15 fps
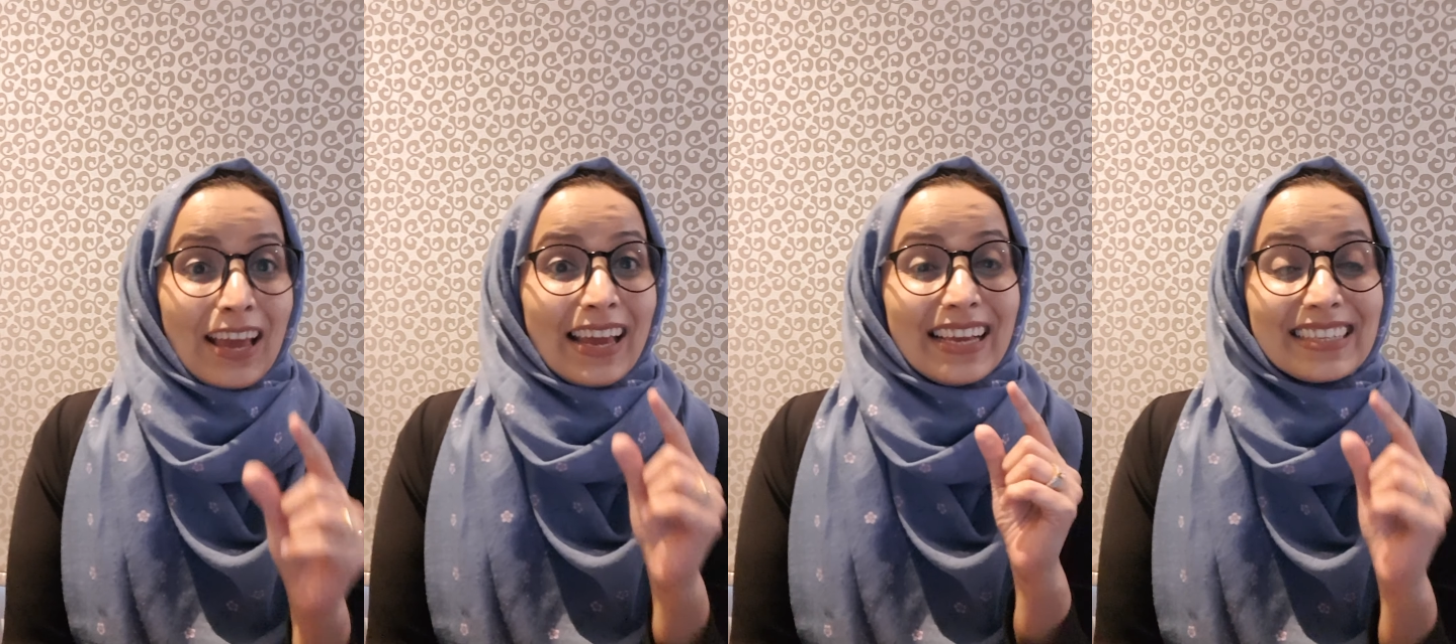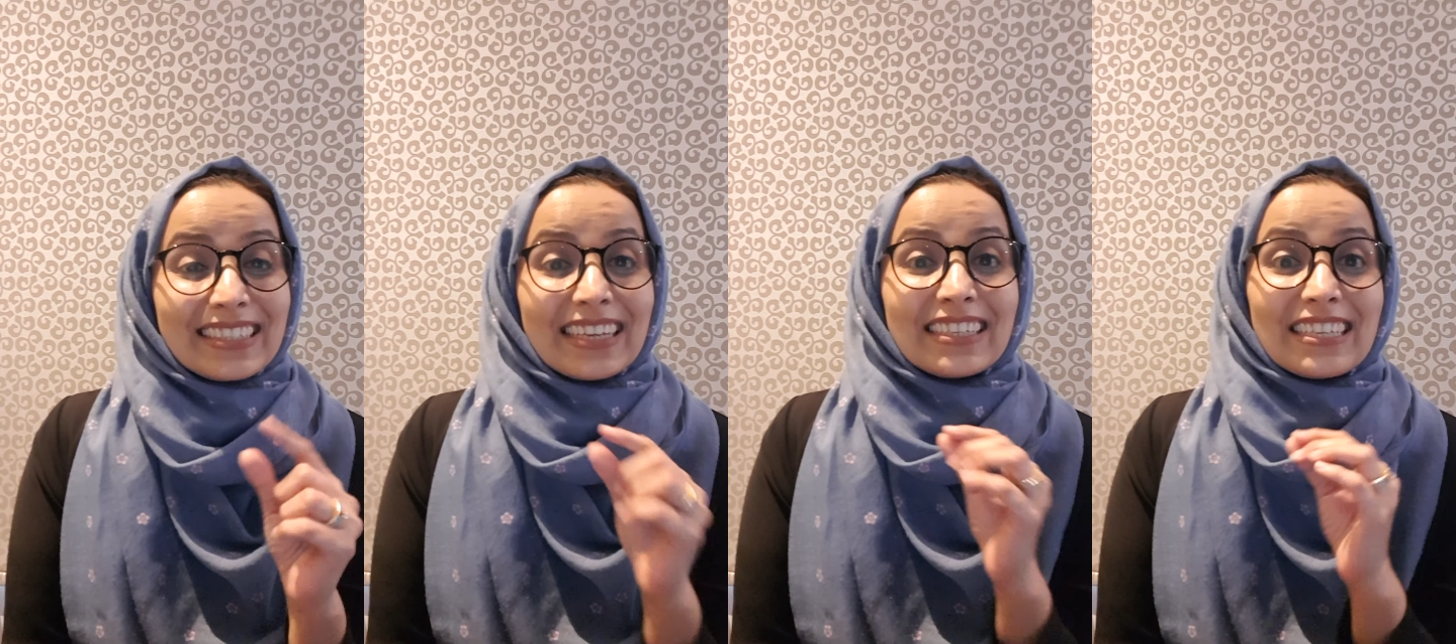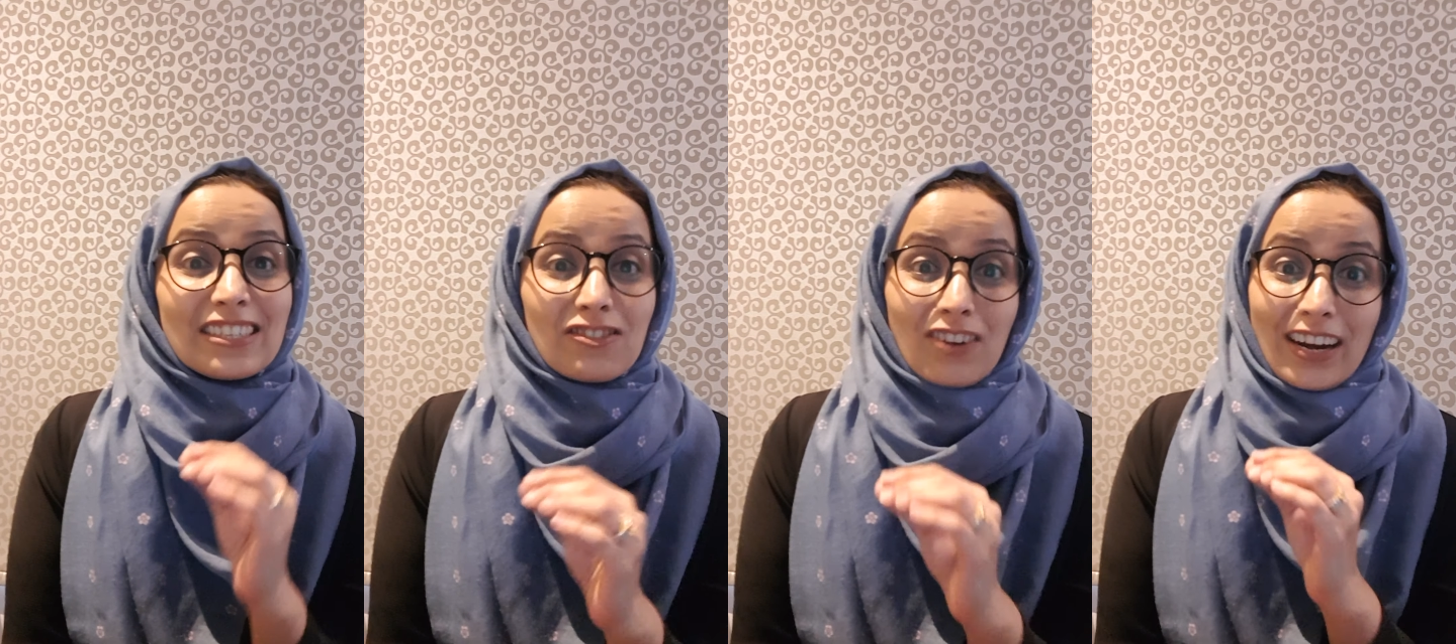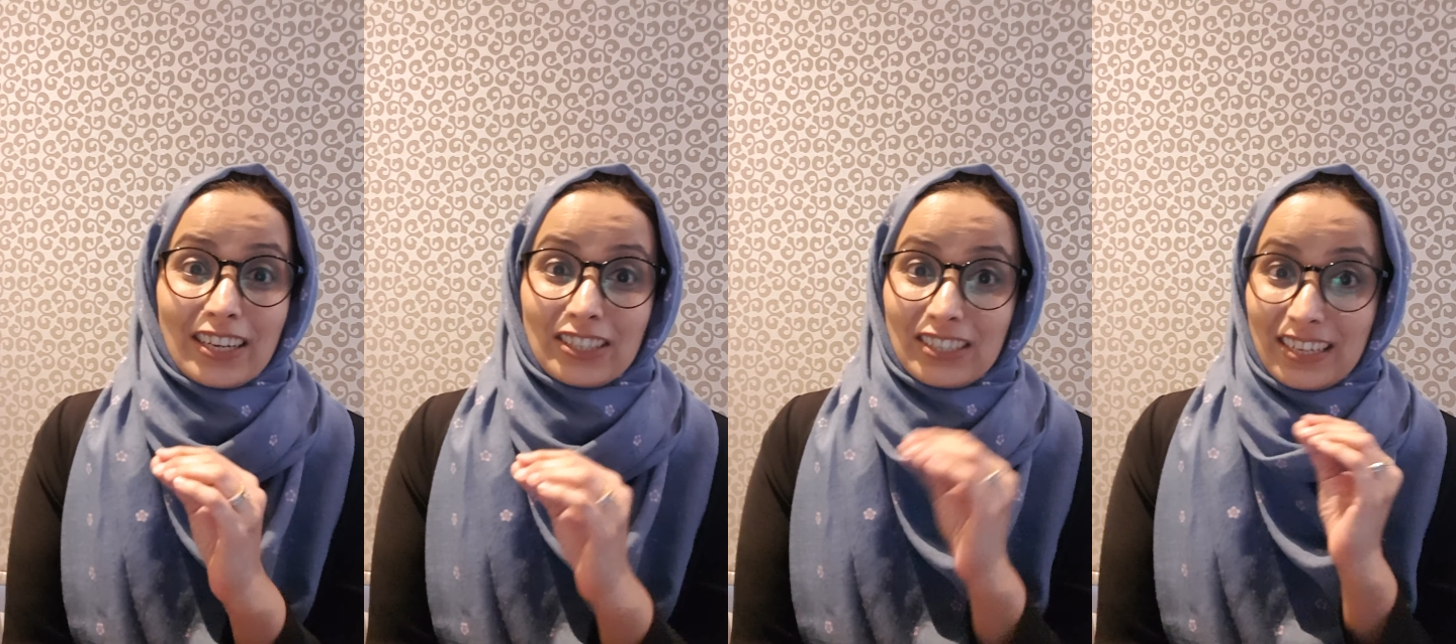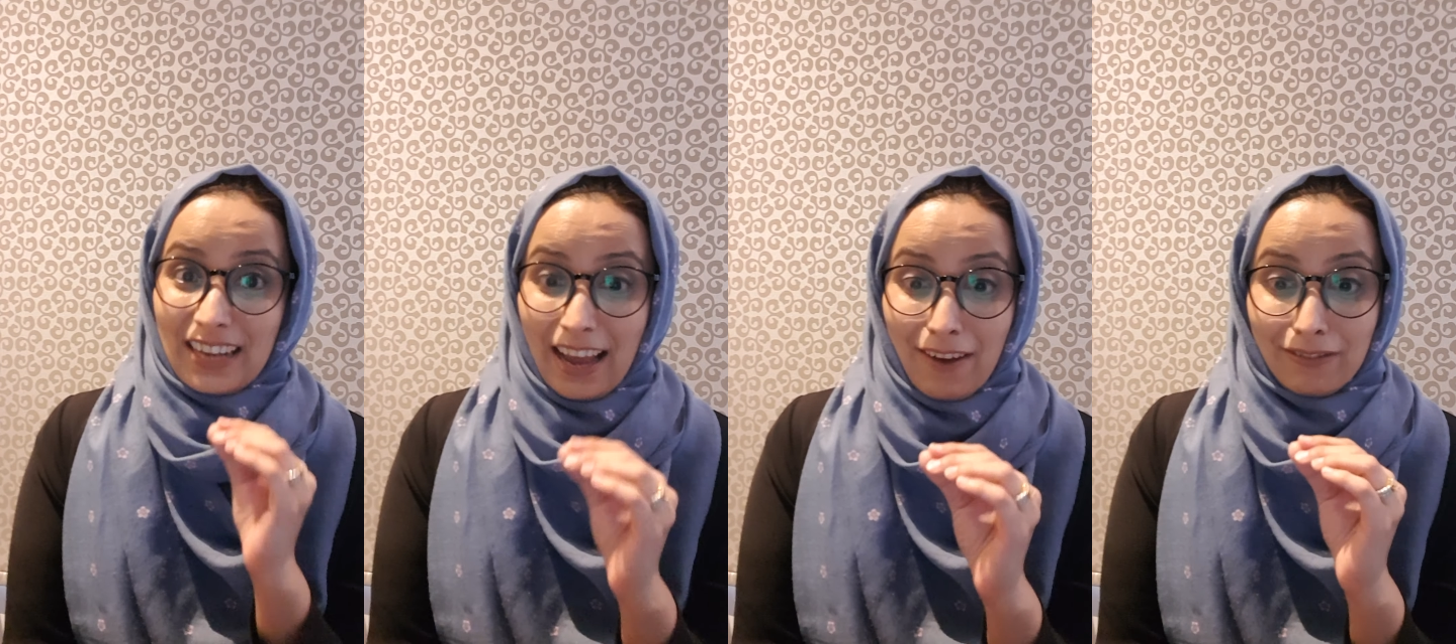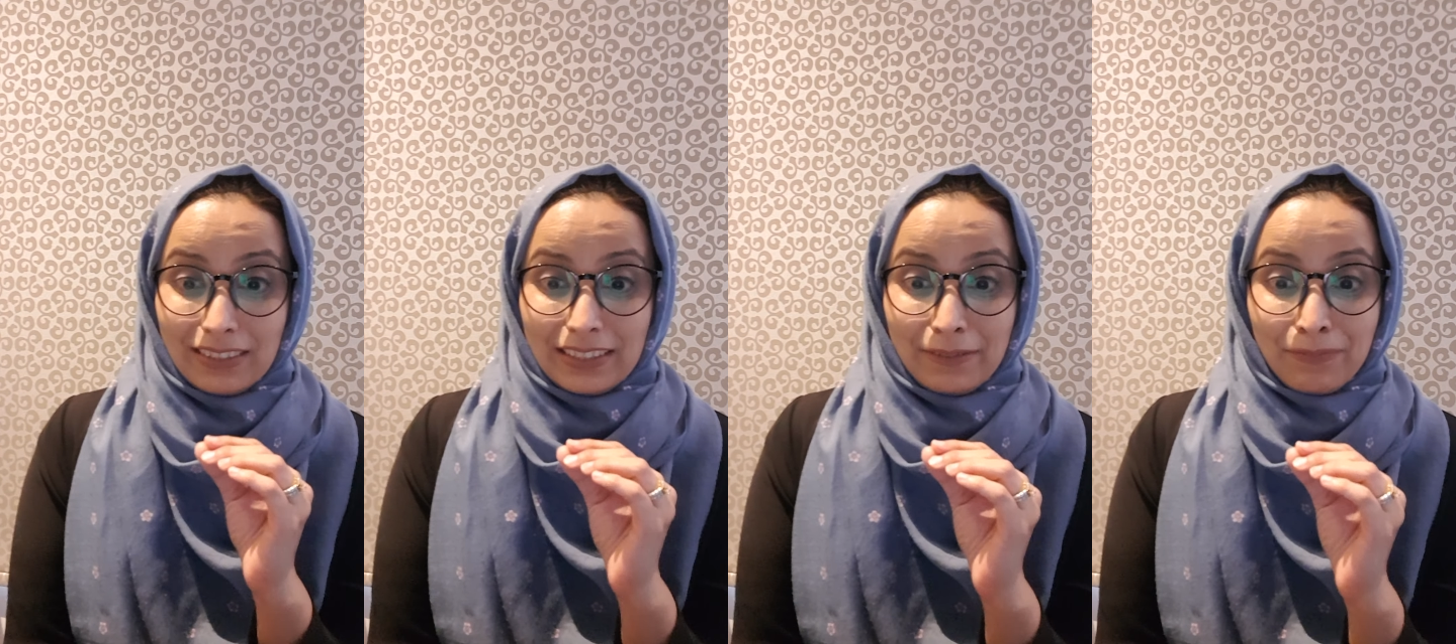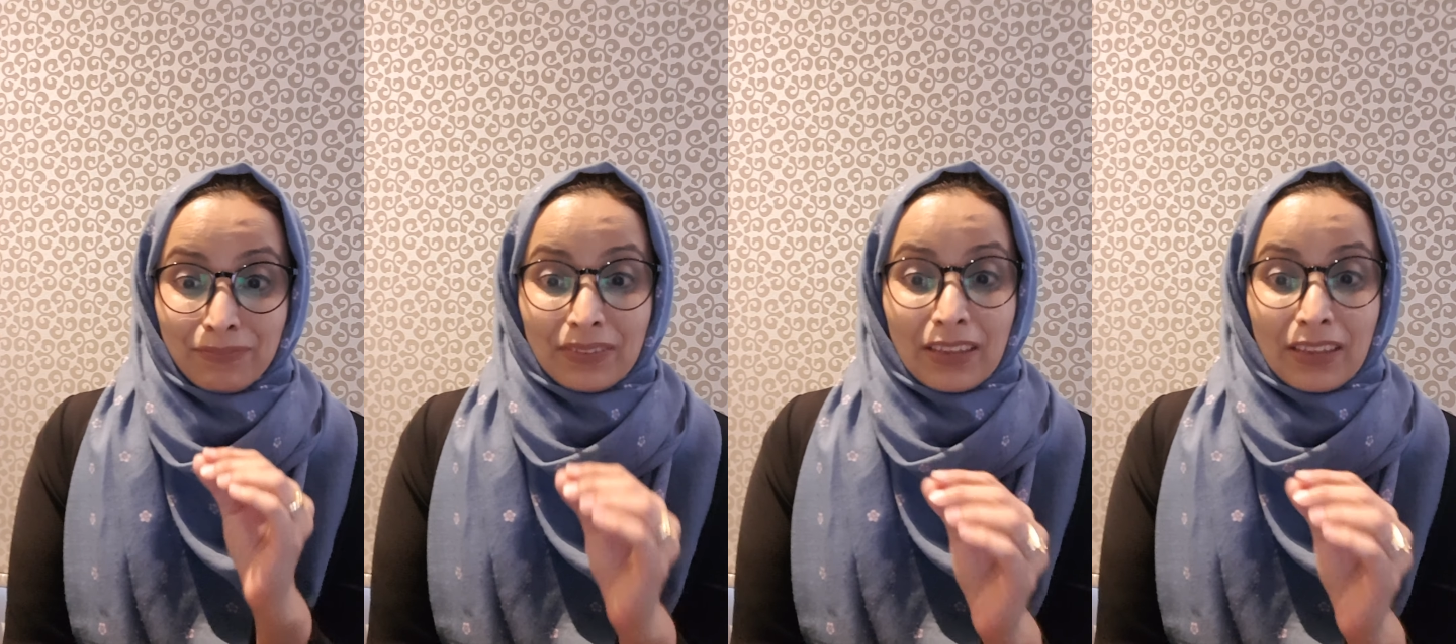It's a distraction heaven.